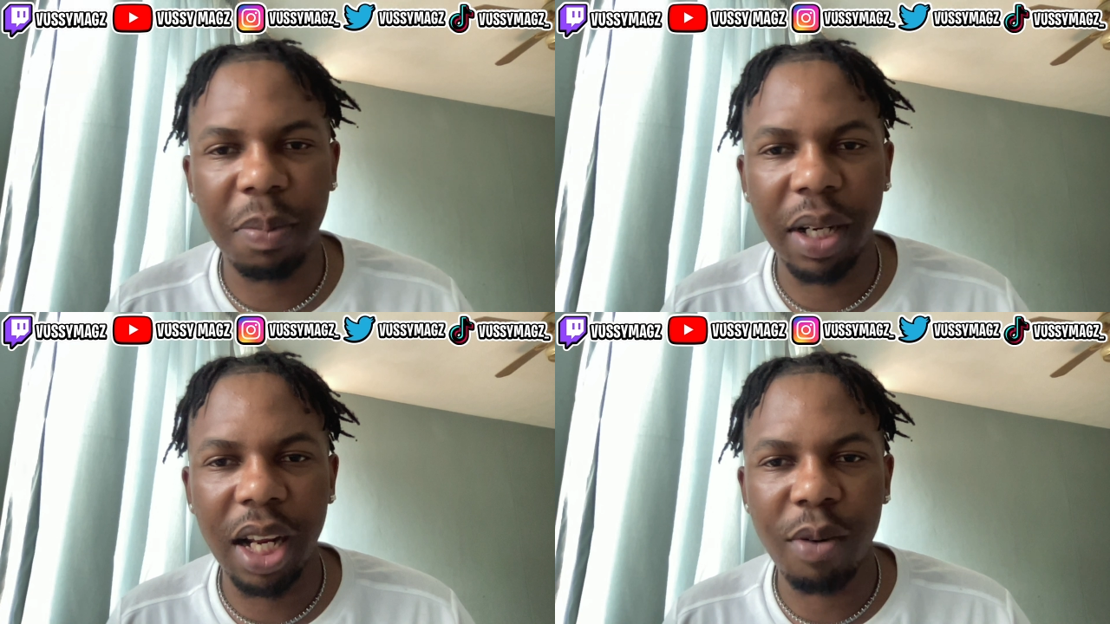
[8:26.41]

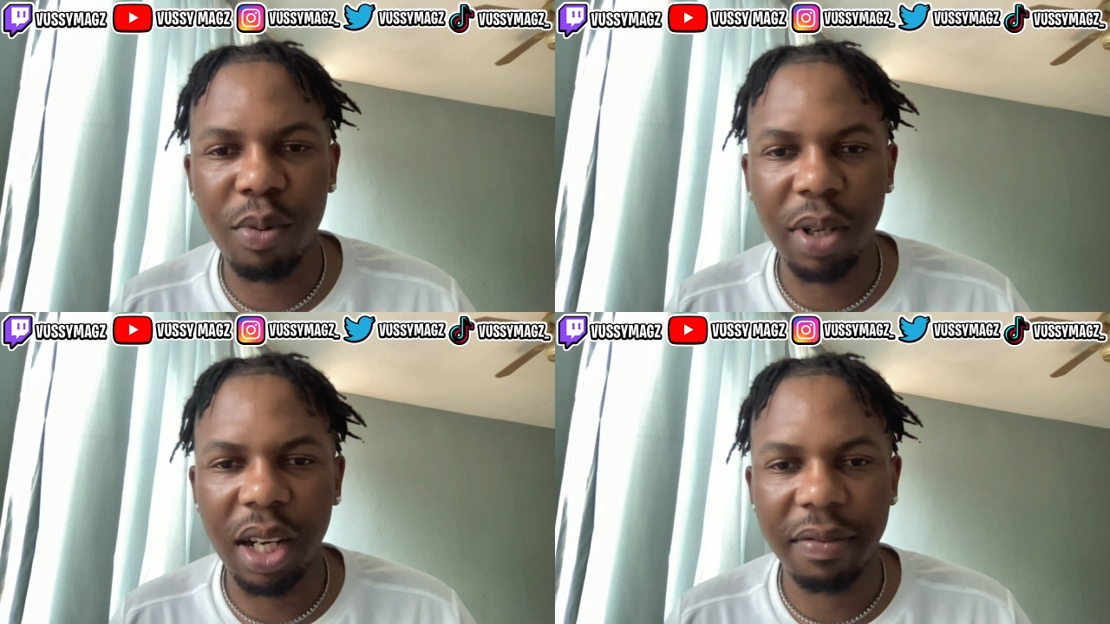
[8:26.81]
but I
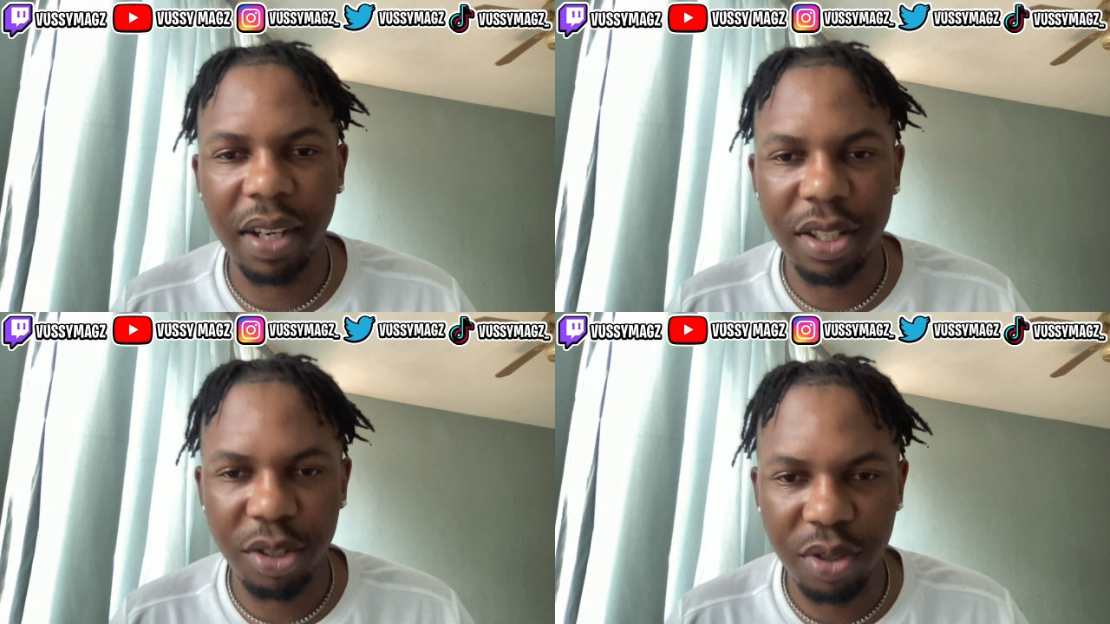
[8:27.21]
wouldn't
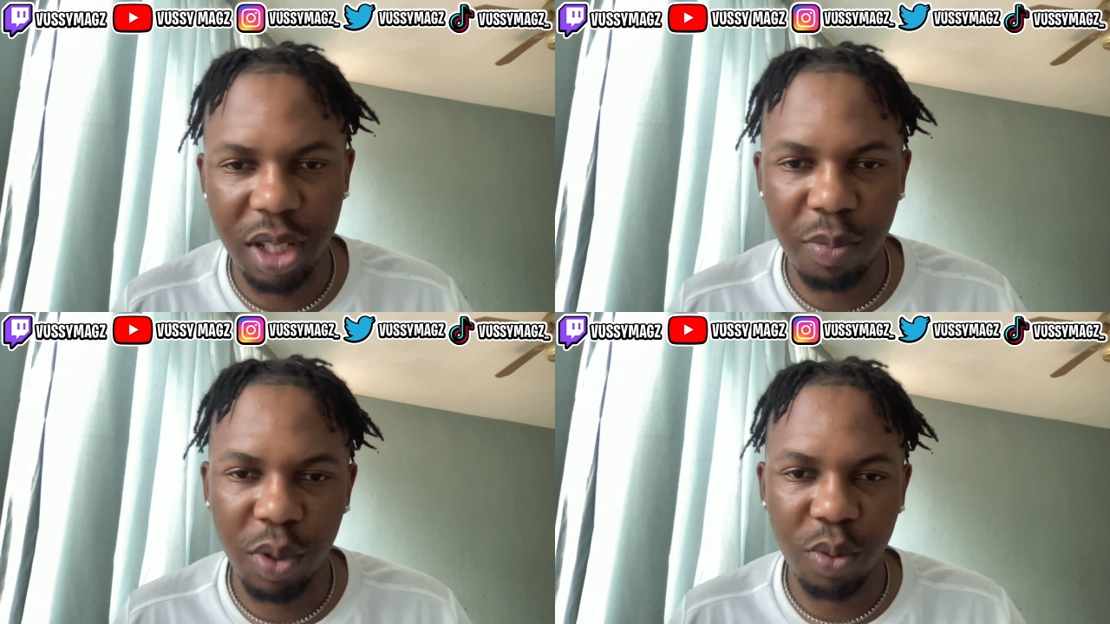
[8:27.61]
advise it to
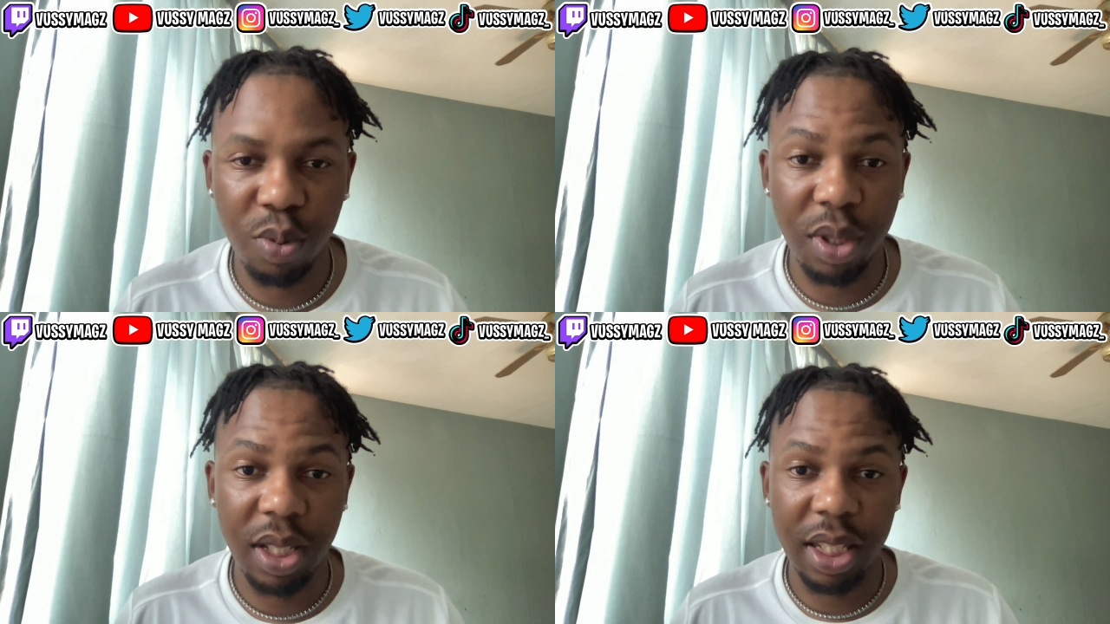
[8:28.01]
someone
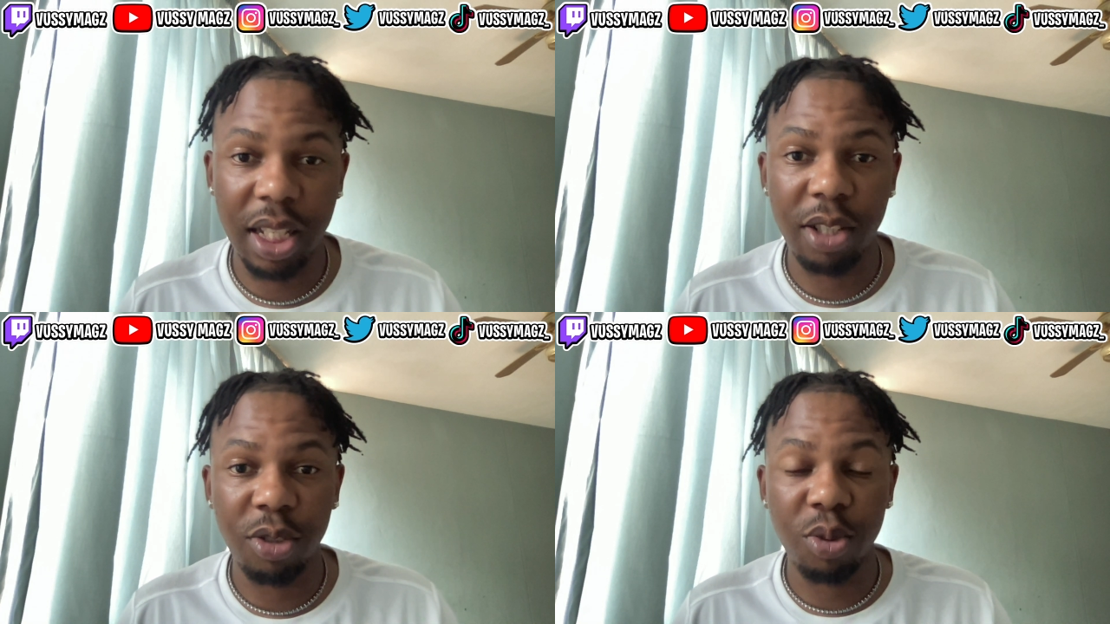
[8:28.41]
who's
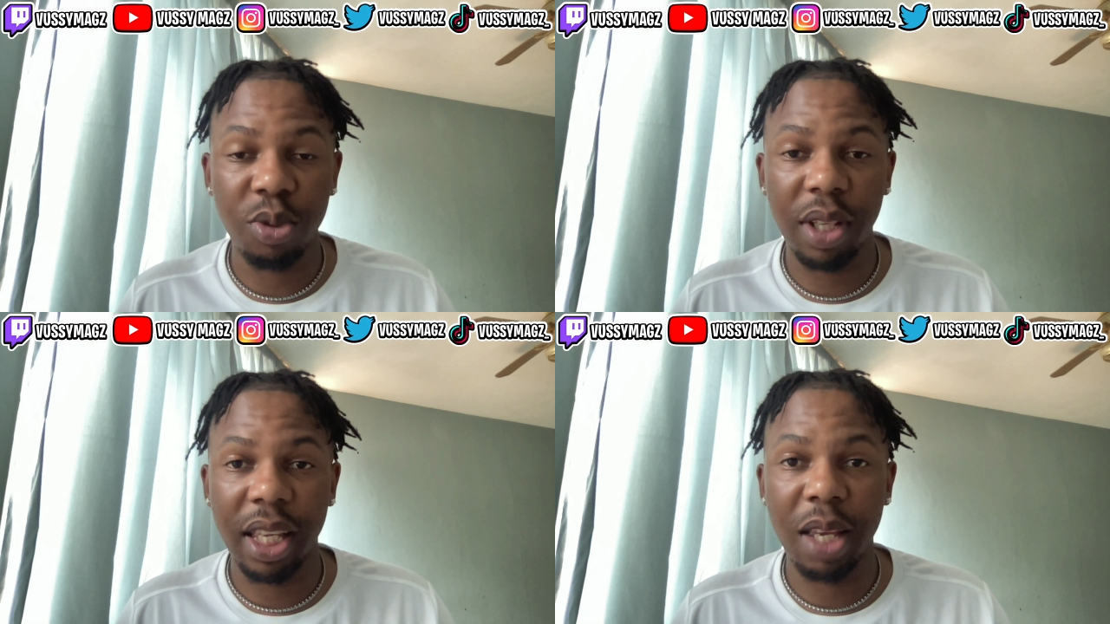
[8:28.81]
still new
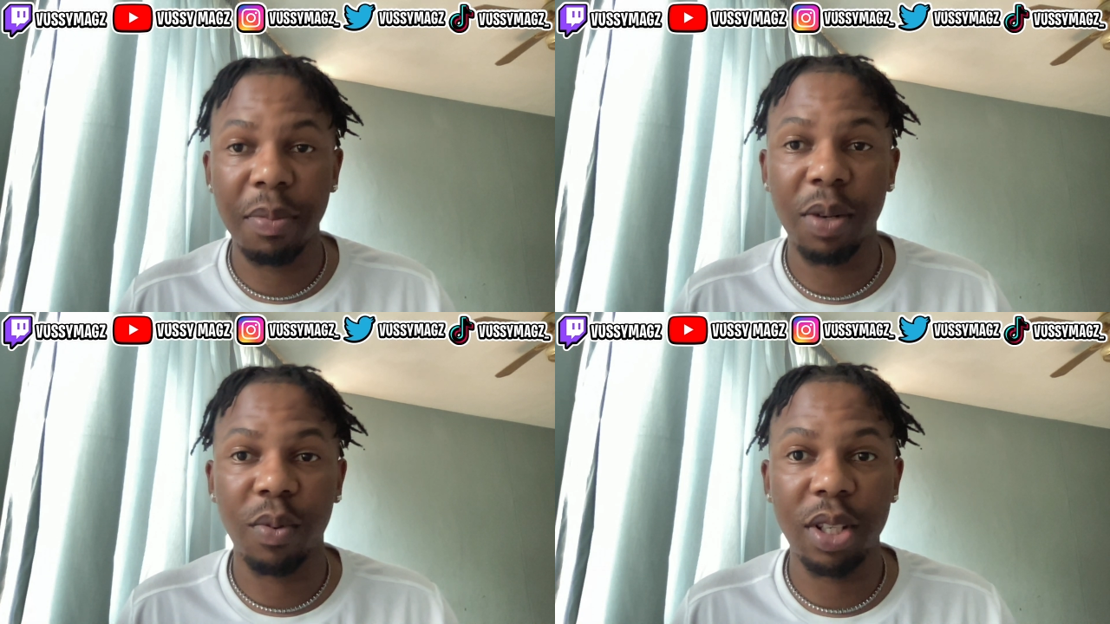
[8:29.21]
to the game
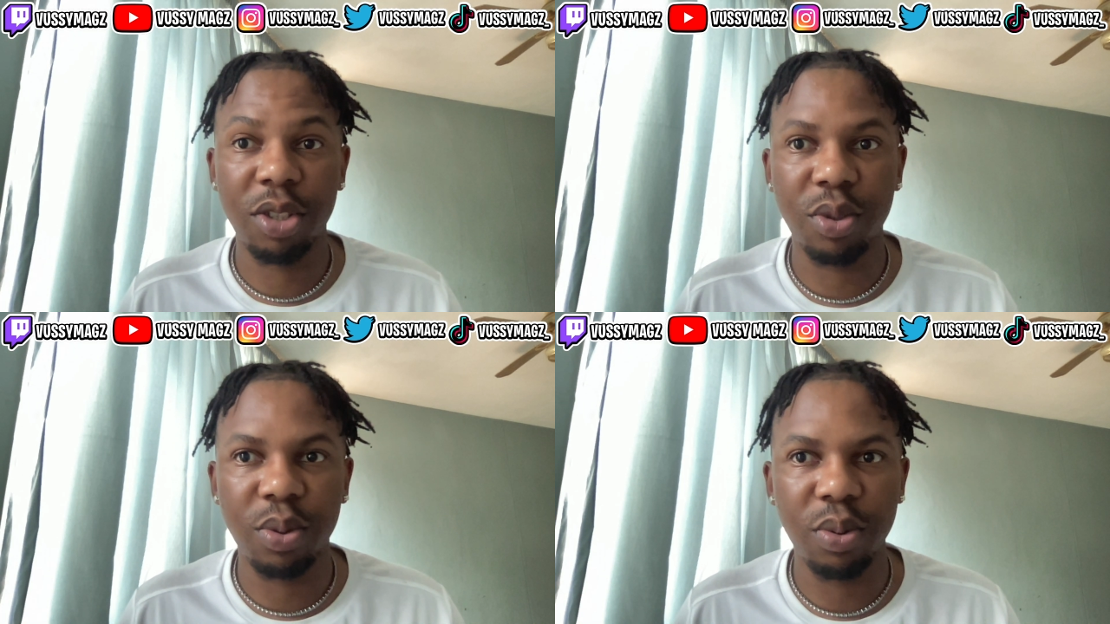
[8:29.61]
and
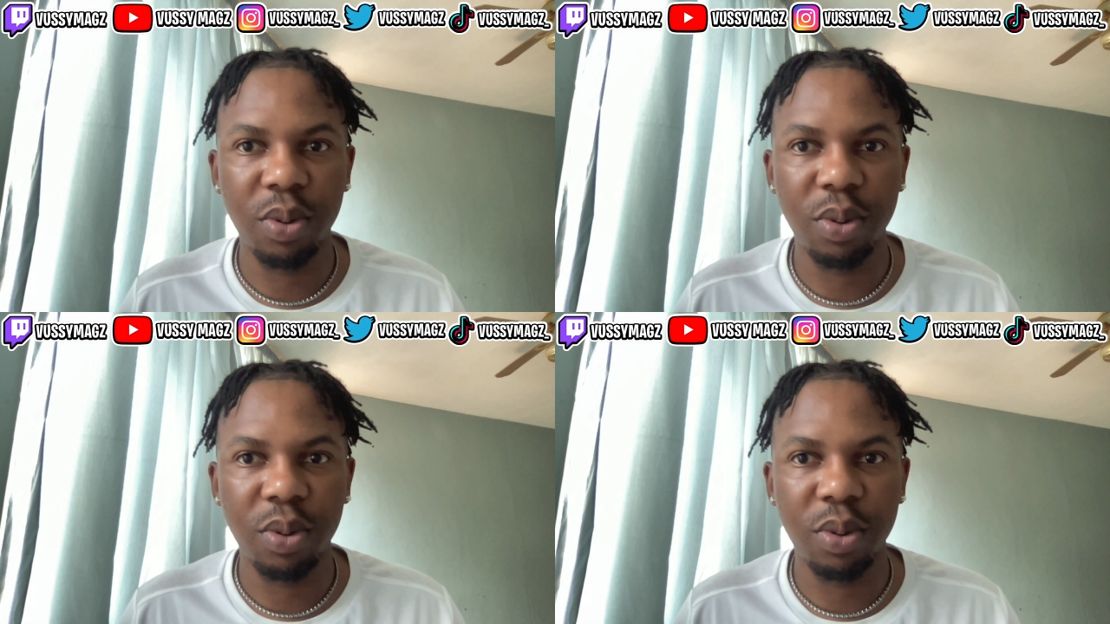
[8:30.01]
wants to